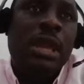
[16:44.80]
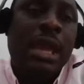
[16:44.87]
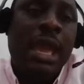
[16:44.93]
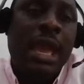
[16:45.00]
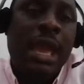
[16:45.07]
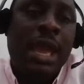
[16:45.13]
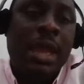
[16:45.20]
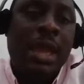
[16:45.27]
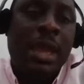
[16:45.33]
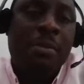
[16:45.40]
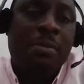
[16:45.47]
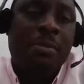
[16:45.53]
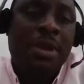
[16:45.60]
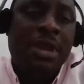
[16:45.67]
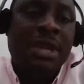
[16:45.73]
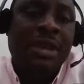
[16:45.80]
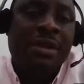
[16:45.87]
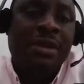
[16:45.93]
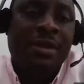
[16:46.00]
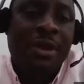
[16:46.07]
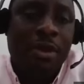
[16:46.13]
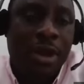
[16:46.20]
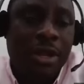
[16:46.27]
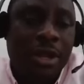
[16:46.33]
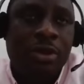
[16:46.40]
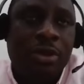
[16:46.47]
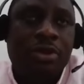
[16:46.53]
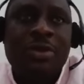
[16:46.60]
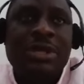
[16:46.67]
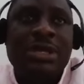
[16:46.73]
a
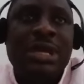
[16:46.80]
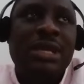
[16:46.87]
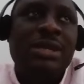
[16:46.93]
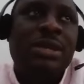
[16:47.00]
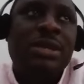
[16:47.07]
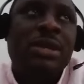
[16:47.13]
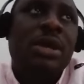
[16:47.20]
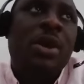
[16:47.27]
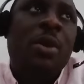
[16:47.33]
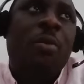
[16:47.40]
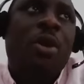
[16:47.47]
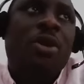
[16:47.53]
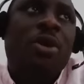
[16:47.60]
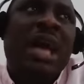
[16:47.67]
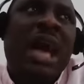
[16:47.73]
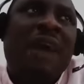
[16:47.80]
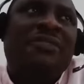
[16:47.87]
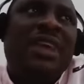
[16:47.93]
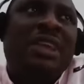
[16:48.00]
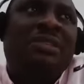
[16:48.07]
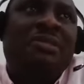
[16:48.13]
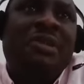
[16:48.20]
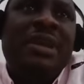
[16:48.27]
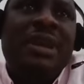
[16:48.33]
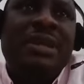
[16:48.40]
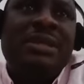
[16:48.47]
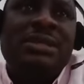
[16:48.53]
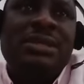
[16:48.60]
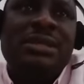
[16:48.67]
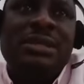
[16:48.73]
regulator. So basically, but after 3
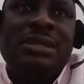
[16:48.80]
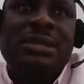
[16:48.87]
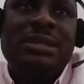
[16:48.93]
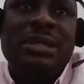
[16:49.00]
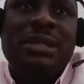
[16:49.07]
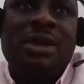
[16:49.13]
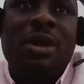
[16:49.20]
years, the